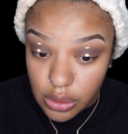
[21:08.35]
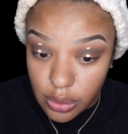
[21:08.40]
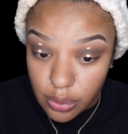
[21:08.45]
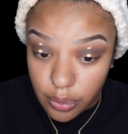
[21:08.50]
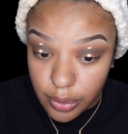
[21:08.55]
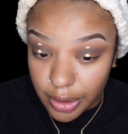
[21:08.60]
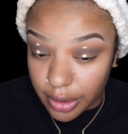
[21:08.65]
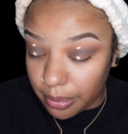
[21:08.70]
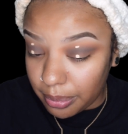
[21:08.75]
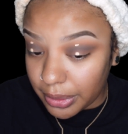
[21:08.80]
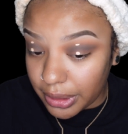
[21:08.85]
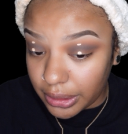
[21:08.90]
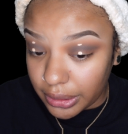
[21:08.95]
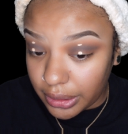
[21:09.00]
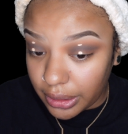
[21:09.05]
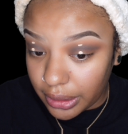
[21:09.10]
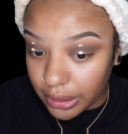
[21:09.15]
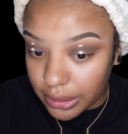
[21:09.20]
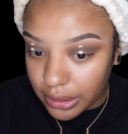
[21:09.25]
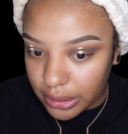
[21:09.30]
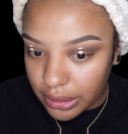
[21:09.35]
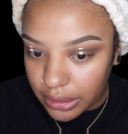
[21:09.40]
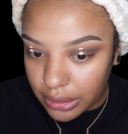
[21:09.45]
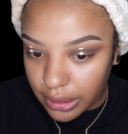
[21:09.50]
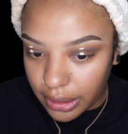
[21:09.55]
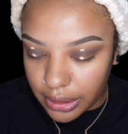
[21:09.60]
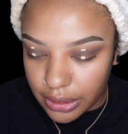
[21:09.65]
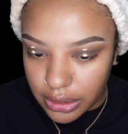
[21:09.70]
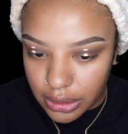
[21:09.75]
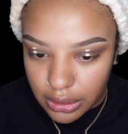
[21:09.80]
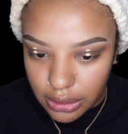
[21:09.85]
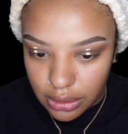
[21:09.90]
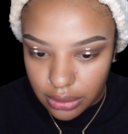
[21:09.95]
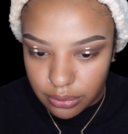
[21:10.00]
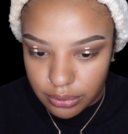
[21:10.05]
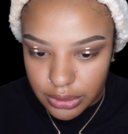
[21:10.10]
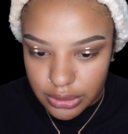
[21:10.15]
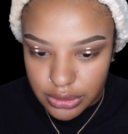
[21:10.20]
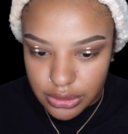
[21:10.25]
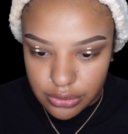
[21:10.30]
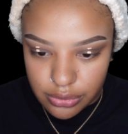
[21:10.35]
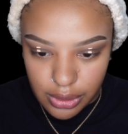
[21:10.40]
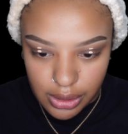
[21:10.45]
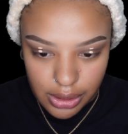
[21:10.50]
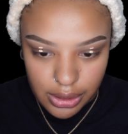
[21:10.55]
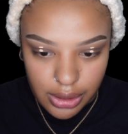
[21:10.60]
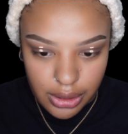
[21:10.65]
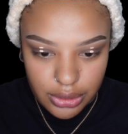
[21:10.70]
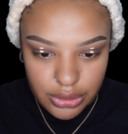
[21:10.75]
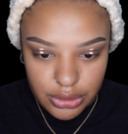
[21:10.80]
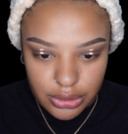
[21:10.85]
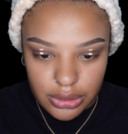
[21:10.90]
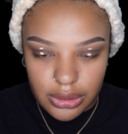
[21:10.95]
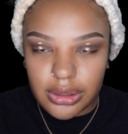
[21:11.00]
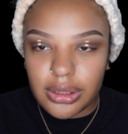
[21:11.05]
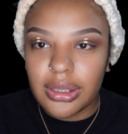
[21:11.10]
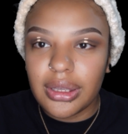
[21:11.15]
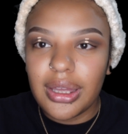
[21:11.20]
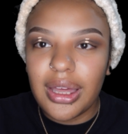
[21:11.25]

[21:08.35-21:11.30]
where I'm gonna cut it. I think I went too high actually.